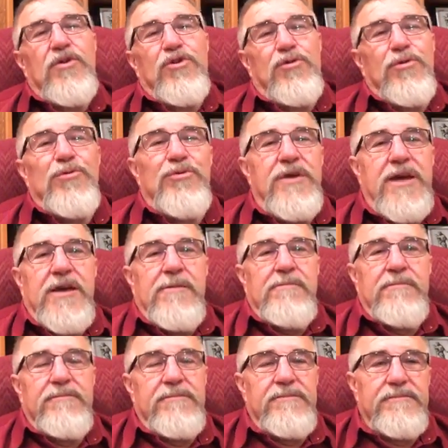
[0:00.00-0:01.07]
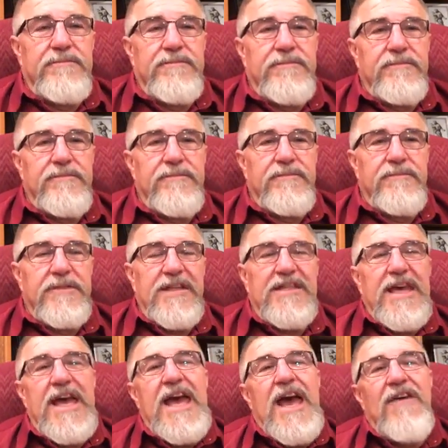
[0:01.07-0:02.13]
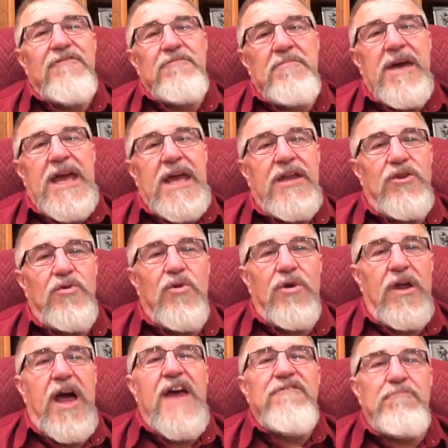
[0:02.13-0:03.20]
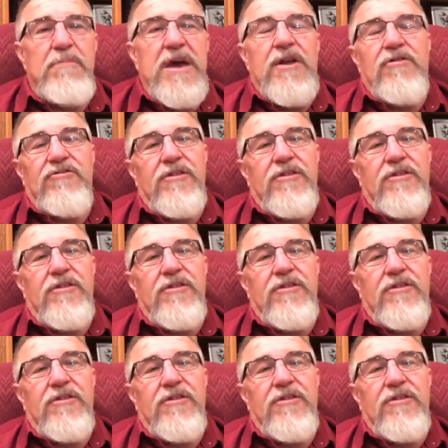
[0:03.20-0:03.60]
through them, that they have made your life better,